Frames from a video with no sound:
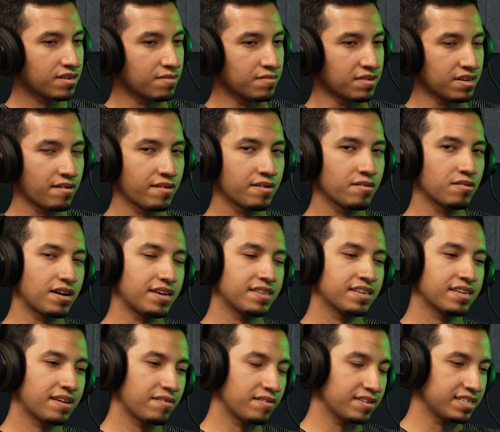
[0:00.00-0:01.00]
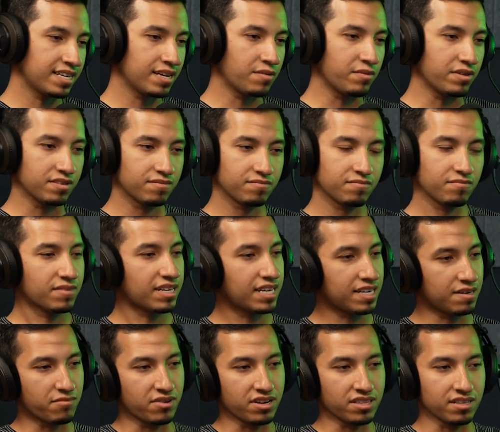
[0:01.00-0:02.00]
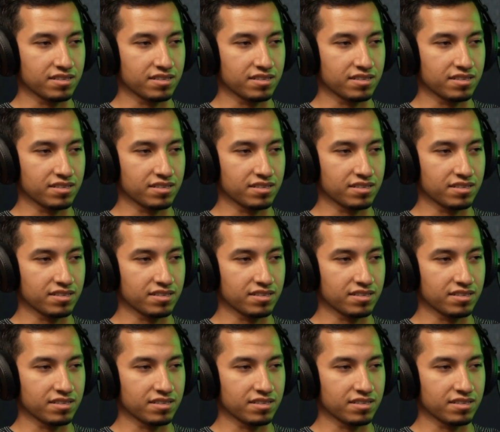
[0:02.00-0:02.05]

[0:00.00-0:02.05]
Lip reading: I mean, I think every time we kind of bring